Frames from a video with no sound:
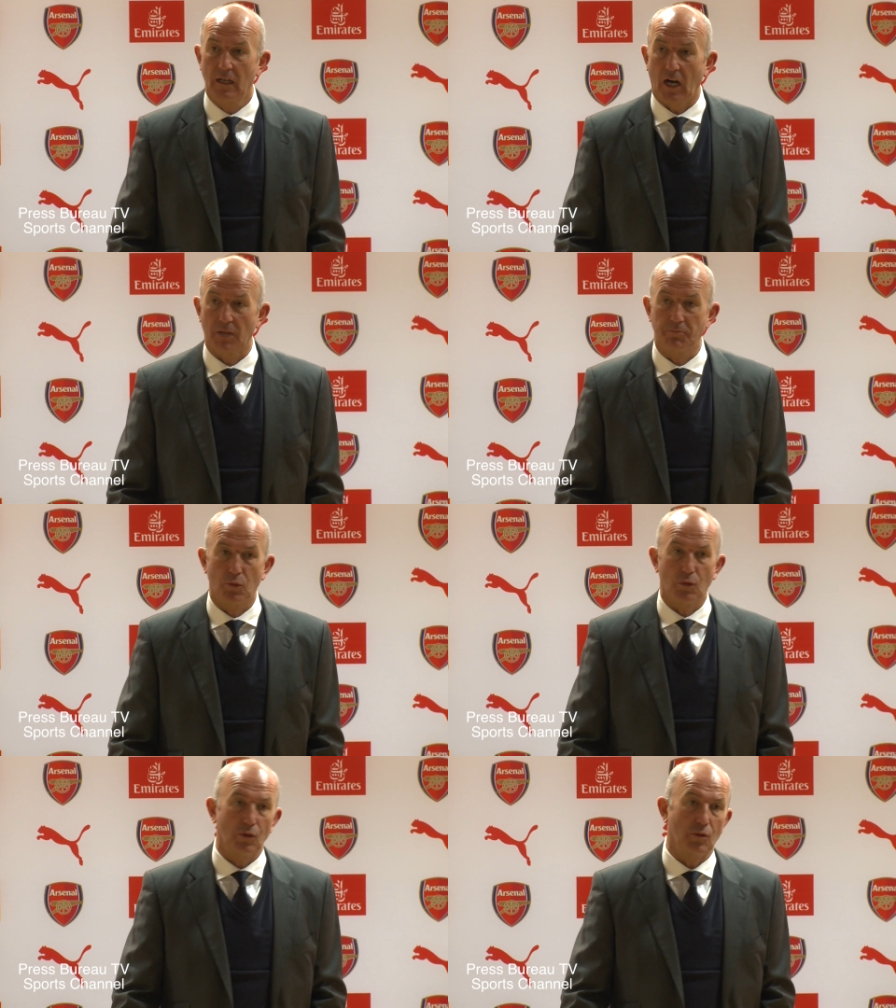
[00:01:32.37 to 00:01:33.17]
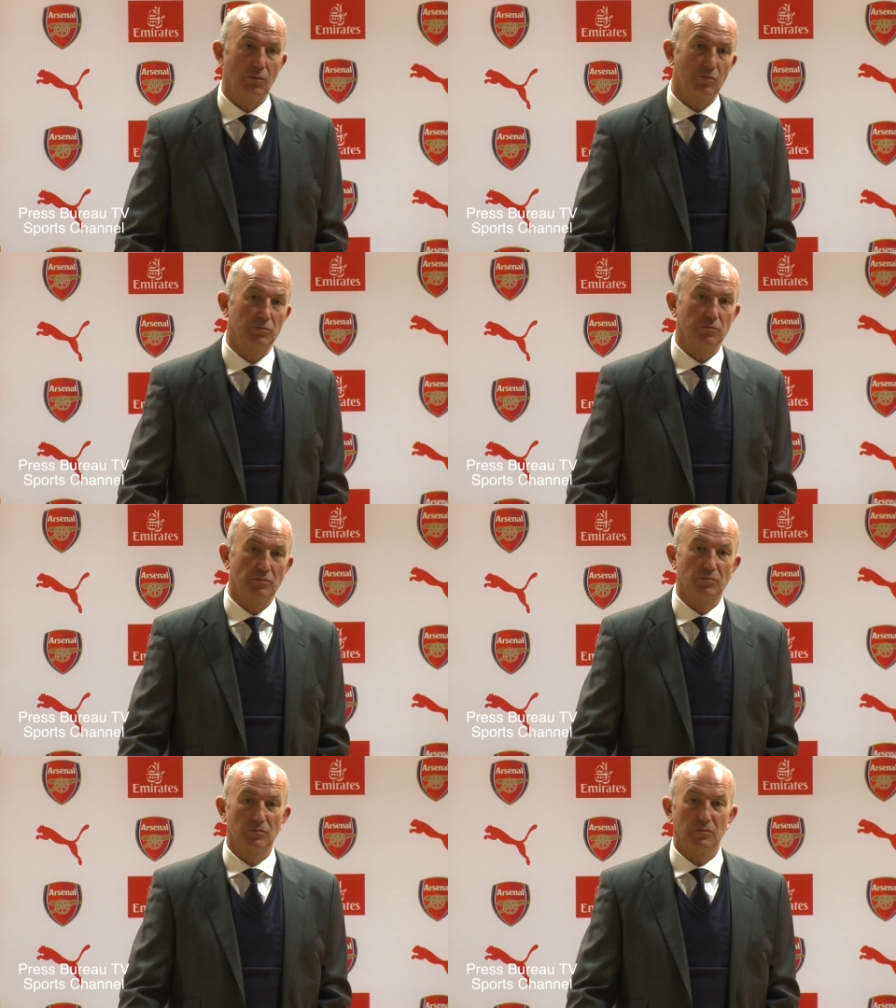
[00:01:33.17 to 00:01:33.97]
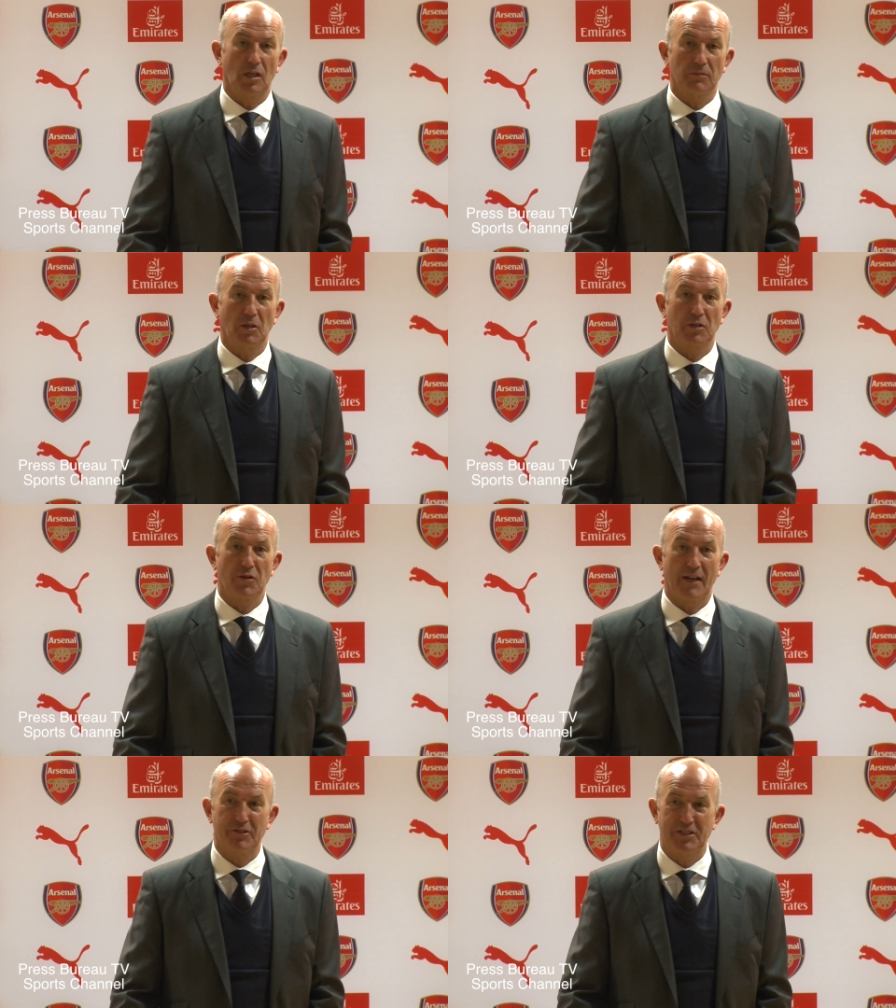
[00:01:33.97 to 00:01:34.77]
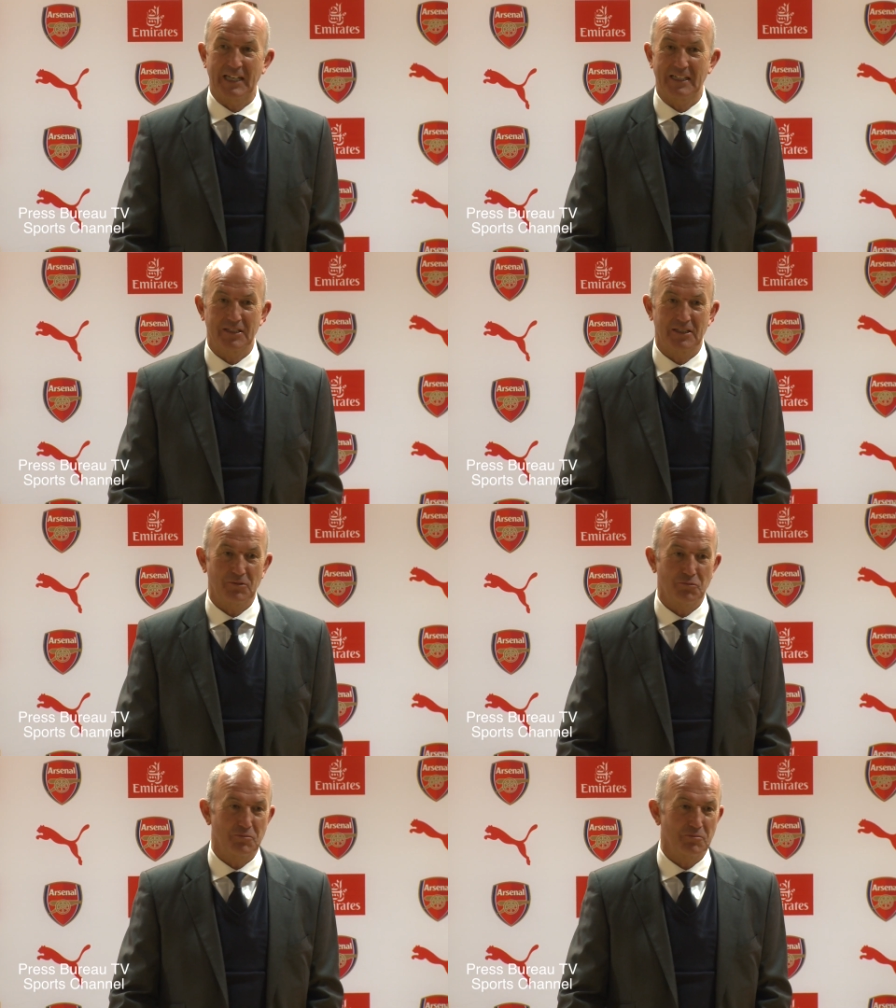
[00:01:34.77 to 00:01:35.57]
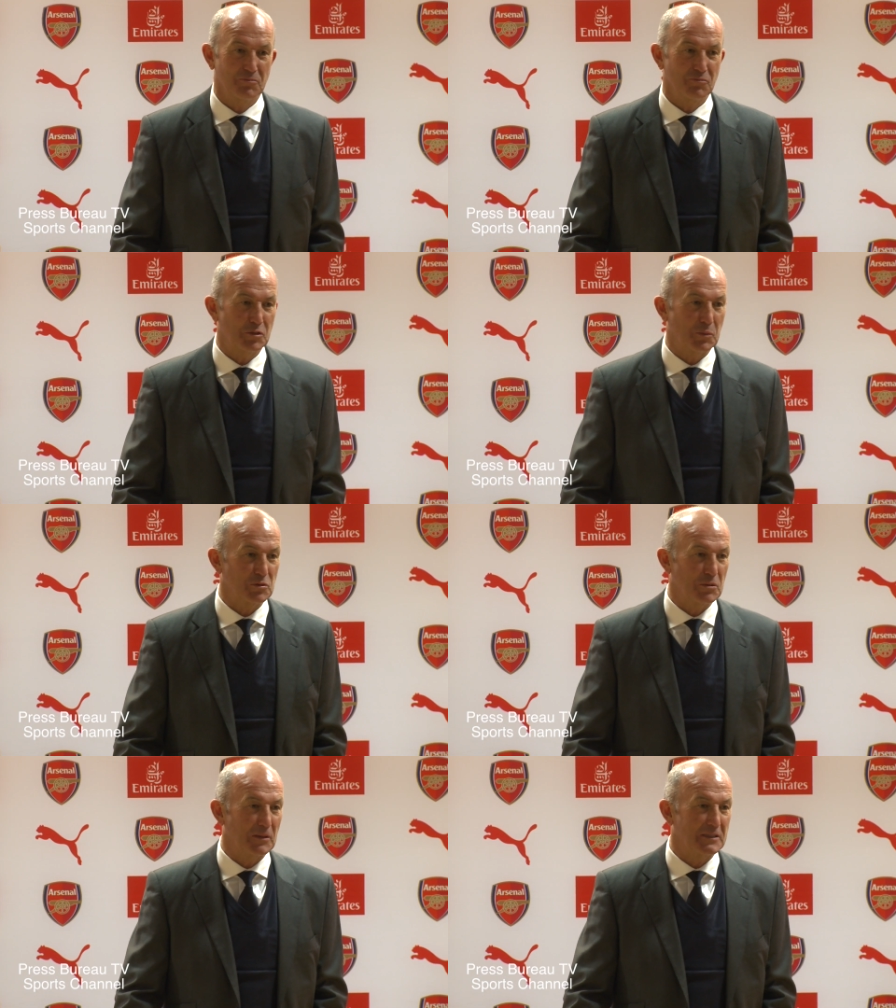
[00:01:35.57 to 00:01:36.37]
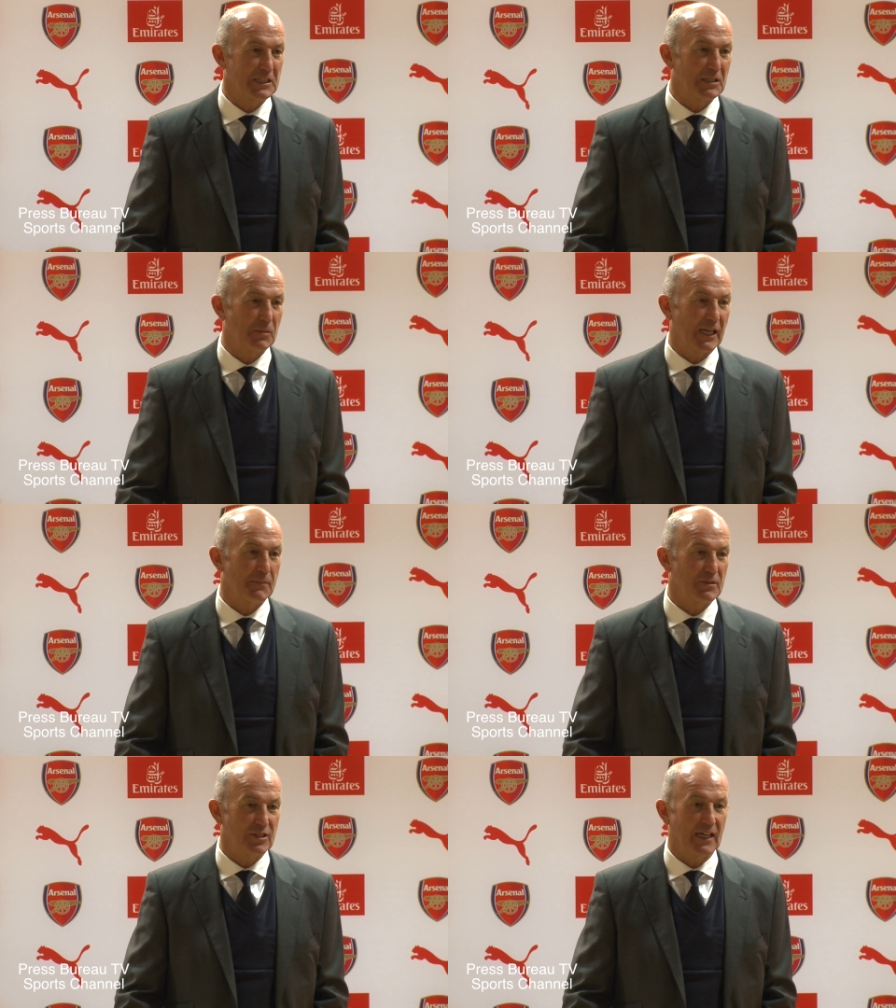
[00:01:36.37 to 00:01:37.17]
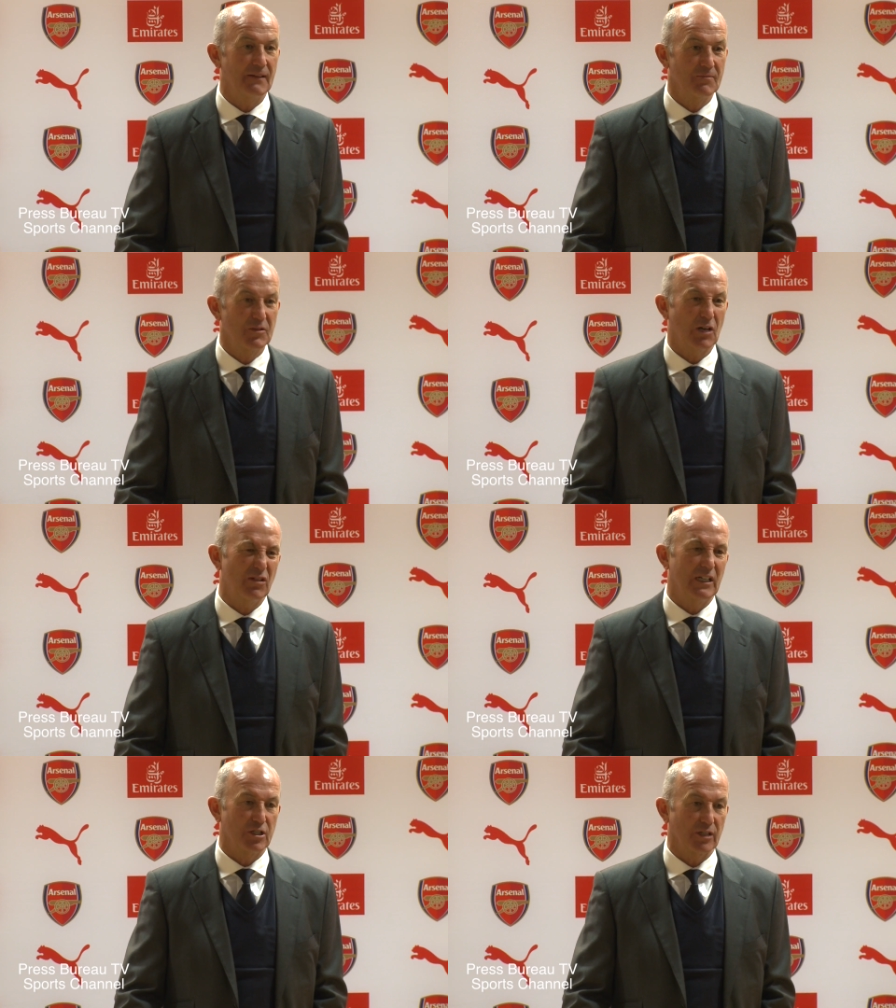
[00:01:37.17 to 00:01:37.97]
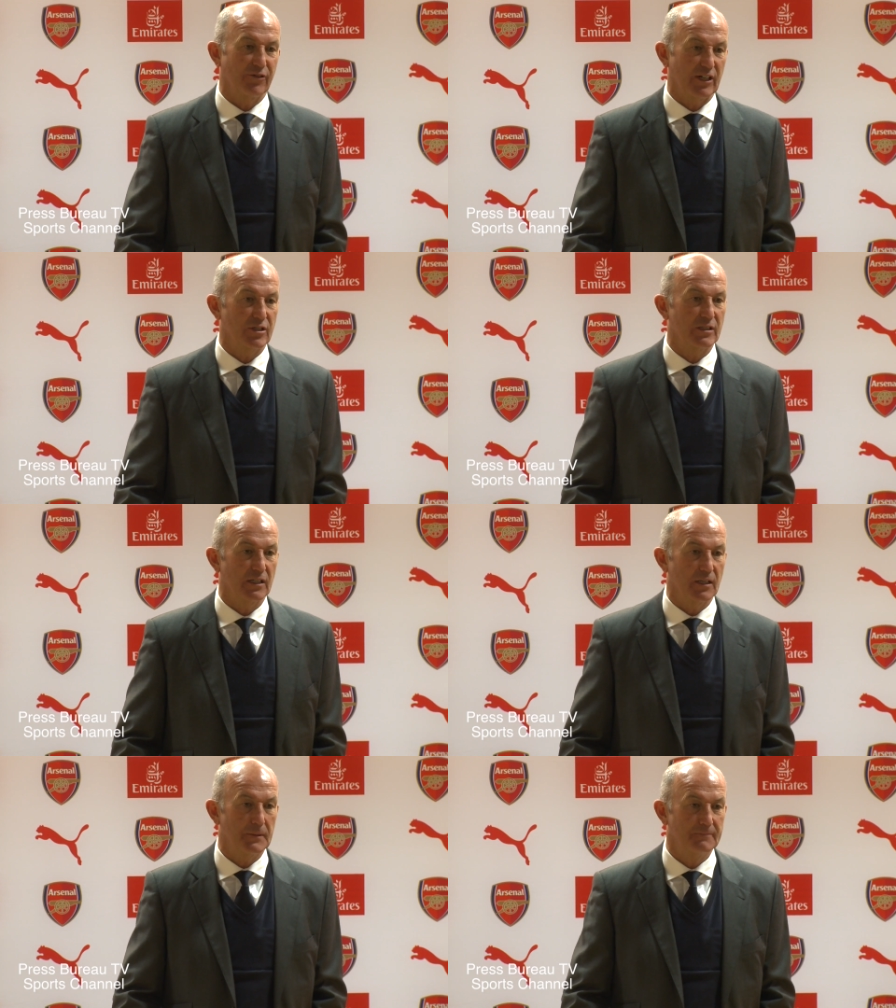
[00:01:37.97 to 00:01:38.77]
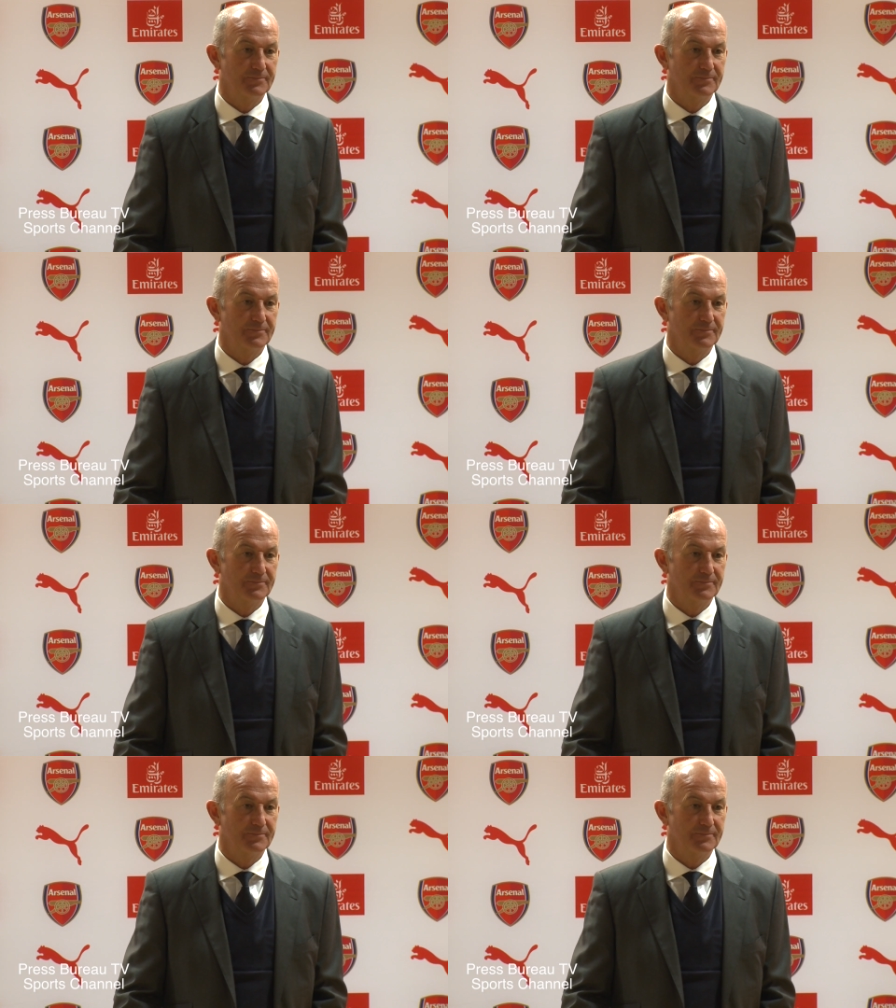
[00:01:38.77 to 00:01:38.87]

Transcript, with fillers: I'd more, I'd, I'd rather take the responsibility and the blame and say, I really should have freshened it up.